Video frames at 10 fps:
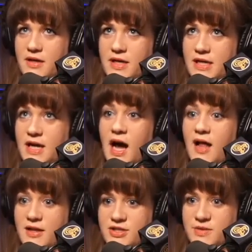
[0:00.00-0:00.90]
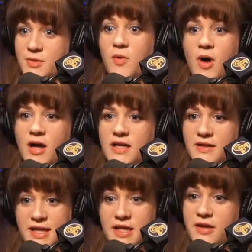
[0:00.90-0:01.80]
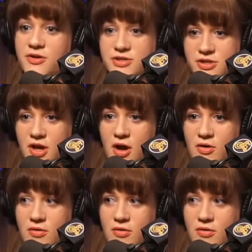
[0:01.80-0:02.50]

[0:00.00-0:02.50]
in college in Milwaukee like years ago.